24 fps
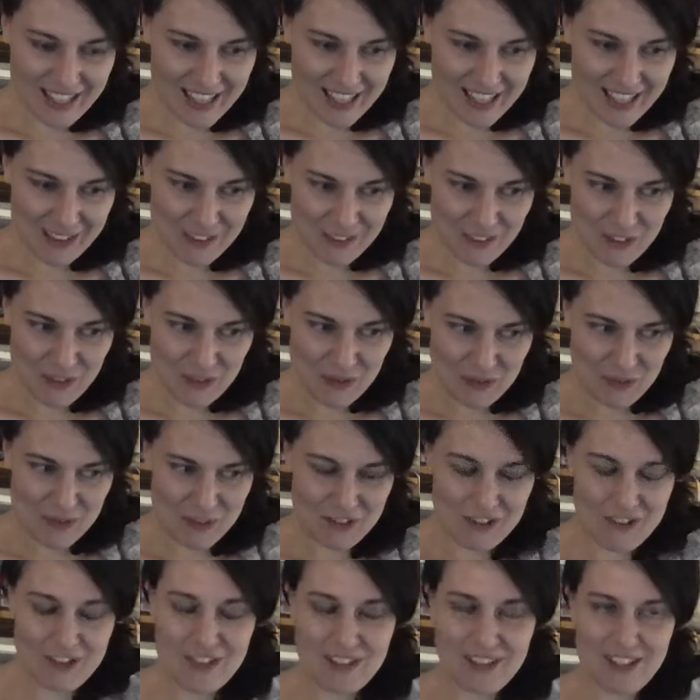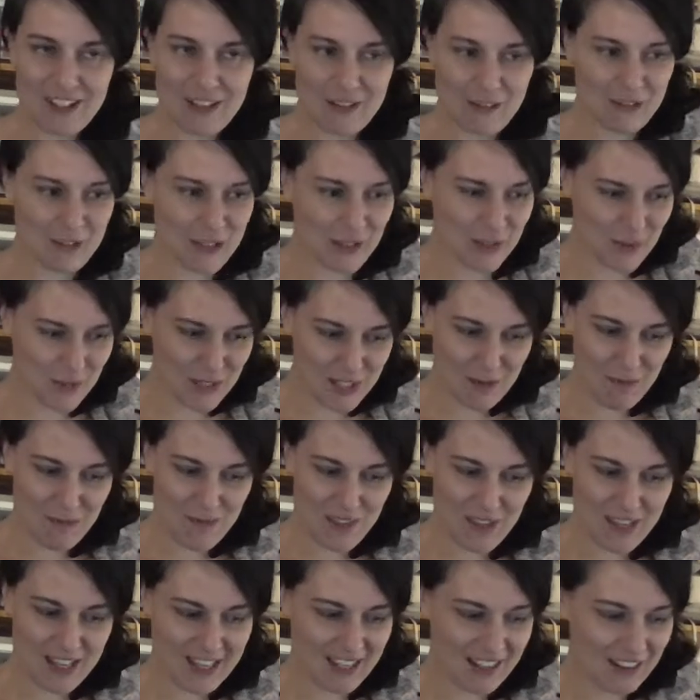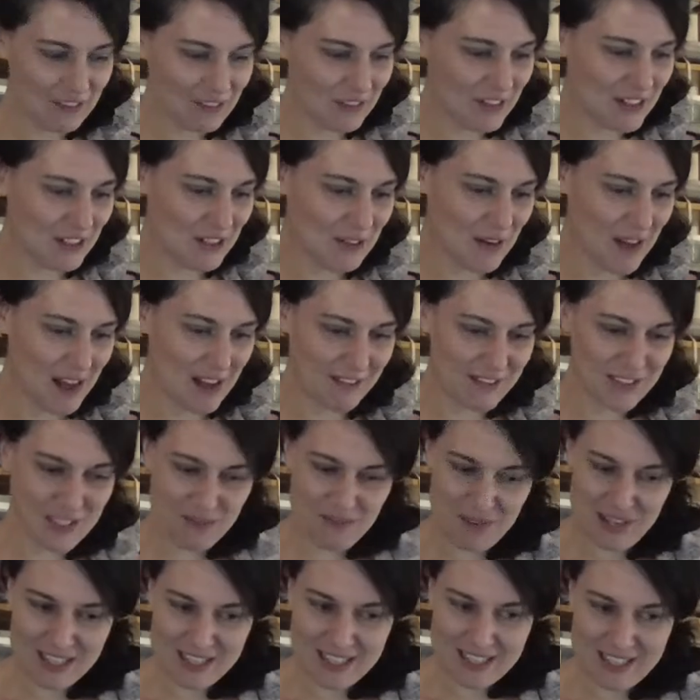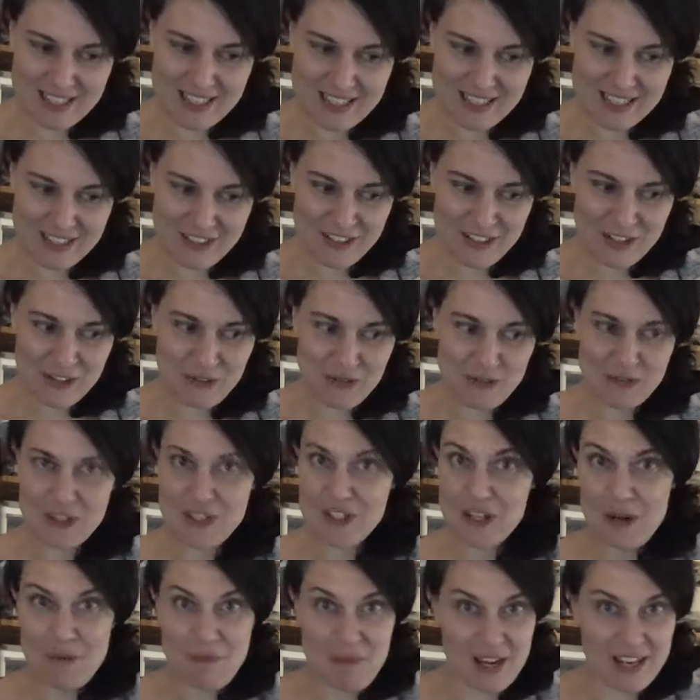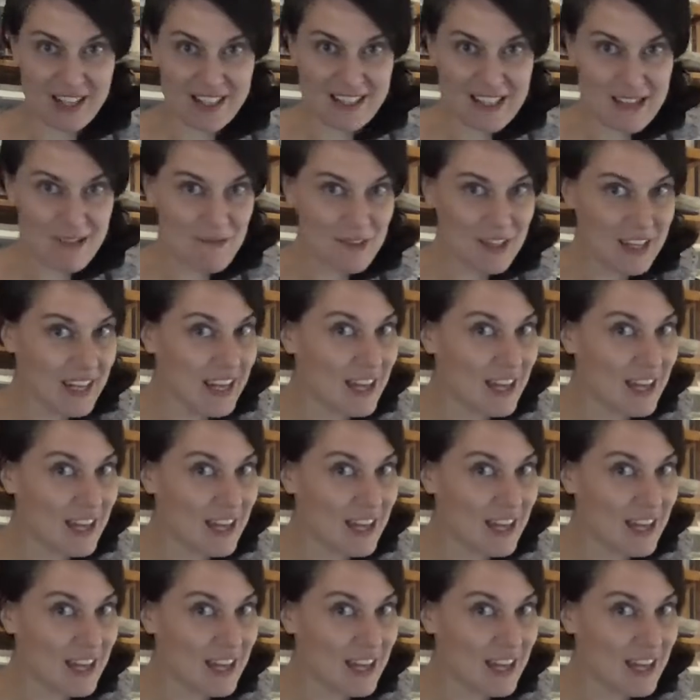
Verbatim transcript: And if you you know do something or you have some ideas or you start painting something